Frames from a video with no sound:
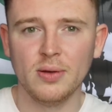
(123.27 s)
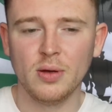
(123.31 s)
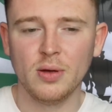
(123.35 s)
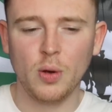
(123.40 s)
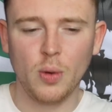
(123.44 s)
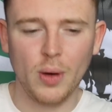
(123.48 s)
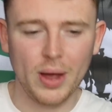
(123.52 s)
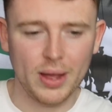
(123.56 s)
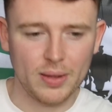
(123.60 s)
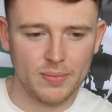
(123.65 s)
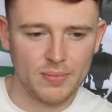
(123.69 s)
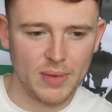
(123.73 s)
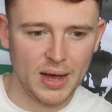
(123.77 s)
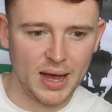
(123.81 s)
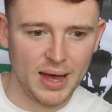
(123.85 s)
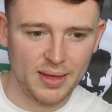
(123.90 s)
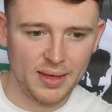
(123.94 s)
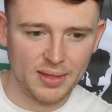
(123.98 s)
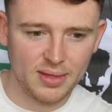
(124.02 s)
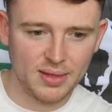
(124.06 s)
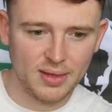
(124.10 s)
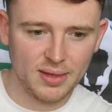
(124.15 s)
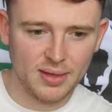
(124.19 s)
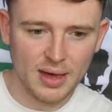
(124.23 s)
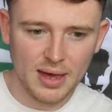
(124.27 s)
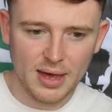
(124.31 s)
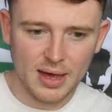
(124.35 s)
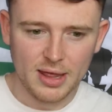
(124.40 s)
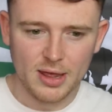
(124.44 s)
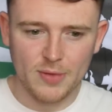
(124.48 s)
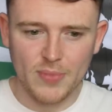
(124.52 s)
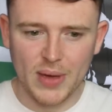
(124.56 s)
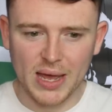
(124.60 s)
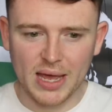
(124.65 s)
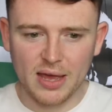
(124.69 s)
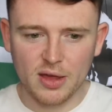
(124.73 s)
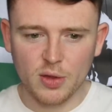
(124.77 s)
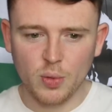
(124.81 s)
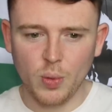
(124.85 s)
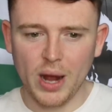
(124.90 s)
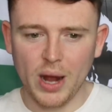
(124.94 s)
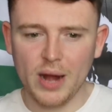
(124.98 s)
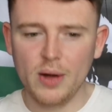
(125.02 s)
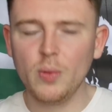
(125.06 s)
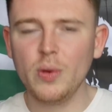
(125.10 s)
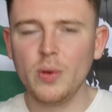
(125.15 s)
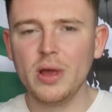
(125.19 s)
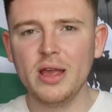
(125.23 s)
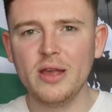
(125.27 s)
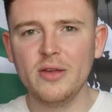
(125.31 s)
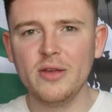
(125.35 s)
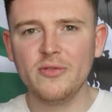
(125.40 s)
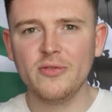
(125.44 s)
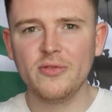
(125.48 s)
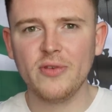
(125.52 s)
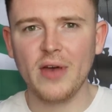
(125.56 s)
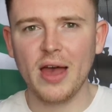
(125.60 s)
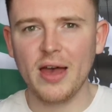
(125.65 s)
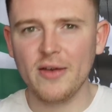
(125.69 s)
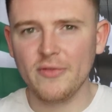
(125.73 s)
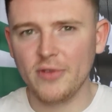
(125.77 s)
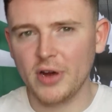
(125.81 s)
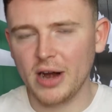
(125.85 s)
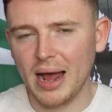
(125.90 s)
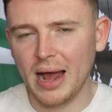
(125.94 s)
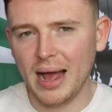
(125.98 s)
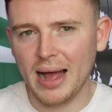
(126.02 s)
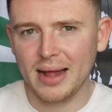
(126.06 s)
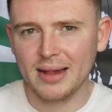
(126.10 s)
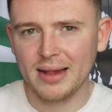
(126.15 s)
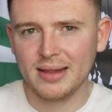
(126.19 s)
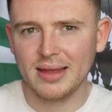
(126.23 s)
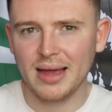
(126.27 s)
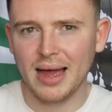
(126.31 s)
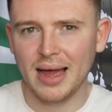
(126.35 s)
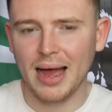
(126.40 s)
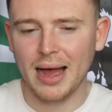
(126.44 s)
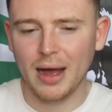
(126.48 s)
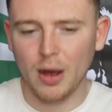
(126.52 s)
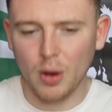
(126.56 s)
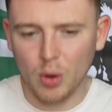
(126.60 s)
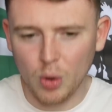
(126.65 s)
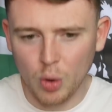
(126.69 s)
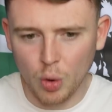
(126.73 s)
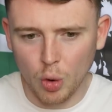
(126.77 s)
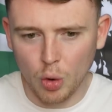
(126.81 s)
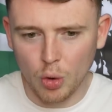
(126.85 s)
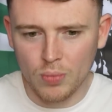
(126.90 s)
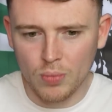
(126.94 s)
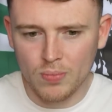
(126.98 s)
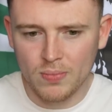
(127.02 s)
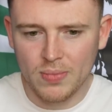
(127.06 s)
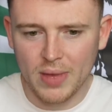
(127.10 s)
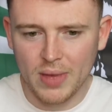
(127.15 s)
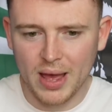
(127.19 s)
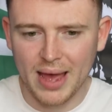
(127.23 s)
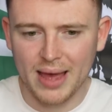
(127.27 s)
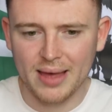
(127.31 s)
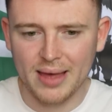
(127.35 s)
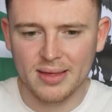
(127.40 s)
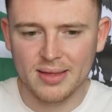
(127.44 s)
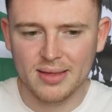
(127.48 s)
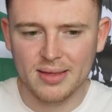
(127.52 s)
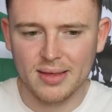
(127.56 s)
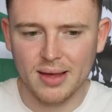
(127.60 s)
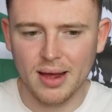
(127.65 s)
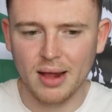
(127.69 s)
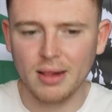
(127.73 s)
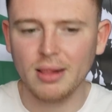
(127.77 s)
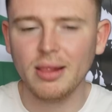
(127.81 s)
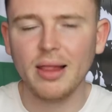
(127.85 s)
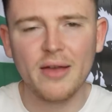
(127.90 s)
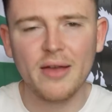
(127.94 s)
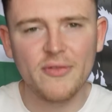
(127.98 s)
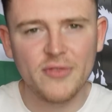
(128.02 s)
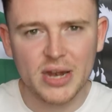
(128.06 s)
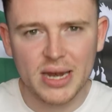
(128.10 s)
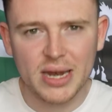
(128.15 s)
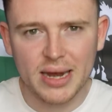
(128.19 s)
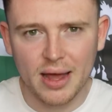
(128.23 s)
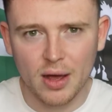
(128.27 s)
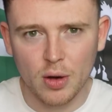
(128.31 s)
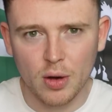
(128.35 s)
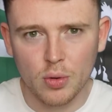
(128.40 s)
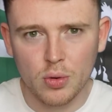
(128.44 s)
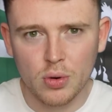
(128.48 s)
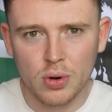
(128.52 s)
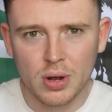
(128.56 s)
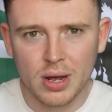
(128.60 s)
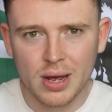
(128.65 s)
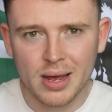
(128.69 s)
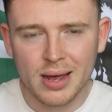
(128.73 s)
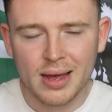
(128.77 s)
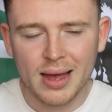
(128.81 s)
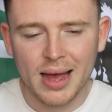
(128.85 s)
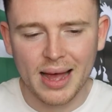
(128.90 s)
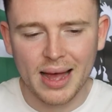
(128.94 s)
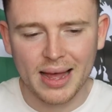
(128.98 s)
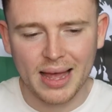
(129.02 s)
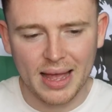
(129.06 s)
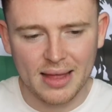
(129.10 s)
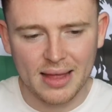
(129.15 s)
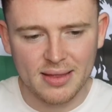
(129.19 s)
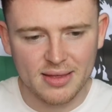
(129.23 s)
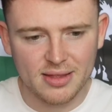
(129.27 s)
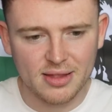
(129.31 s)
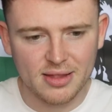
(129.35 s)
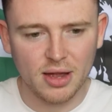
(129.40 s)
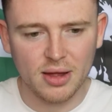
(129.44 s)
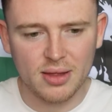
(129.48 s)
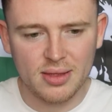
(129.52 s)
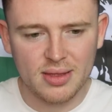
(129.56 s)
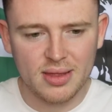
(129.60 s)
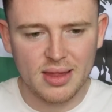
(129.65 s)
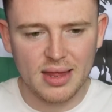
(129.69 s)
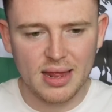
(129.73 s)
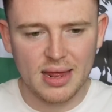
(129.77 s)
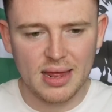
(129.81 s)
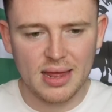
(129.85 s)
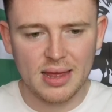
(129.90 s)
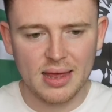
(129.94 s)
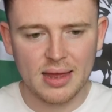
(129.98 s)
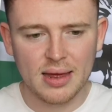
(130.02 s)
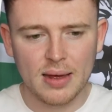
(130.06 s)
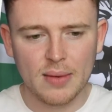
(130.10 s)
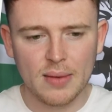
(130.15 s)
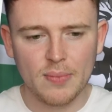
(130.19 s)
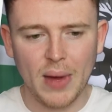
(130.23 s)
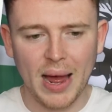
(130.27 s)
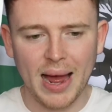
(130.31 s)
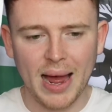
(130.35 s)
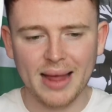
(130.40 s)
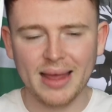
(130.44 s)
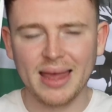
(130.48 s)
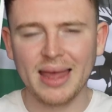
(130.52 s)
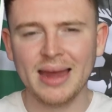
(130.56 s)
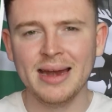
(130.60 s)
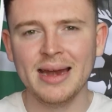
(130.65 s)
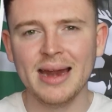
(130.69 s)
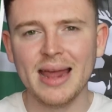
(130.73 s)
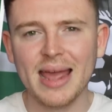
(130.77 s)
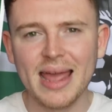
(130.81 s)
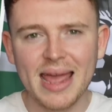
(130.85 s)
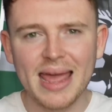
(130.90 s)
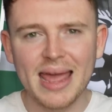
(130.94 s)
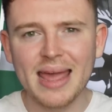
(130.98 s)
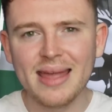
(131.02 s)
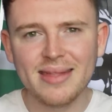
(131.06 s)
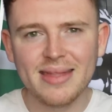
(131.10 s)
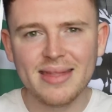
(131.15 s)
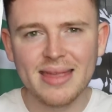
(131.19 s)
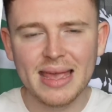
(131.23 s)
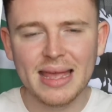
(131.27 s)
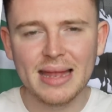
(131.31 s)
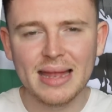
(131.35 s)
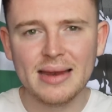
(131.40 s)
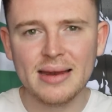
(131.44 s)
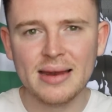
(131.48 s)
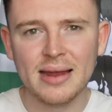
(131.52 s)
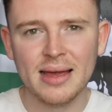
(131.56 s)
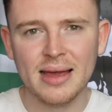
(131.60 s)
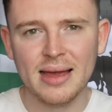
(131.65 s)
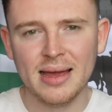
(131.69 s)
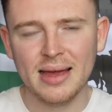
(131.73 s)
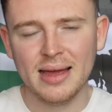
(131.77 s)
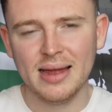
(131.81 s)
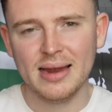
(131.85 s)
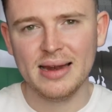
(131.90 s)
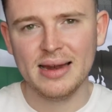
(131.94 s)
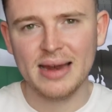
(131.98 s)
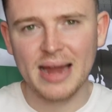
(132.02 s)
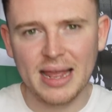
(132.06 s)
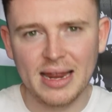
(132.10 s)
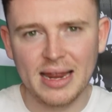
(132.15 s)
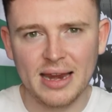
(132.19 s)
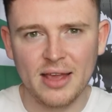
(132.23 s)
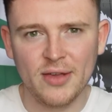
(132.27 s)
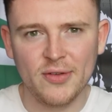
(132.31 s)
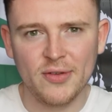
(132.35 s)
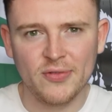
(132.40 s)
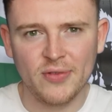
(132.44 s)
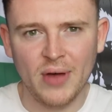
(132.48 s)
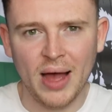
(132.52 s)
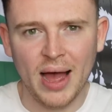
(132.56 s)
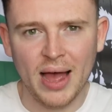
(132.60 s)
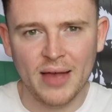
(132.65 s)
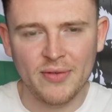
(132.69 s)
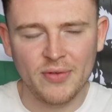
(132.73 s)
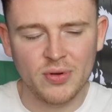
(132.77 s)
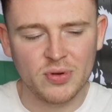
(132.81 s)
Quick maths. The biggest win we've ever had at home is 11-0 against Dundee back in 1895.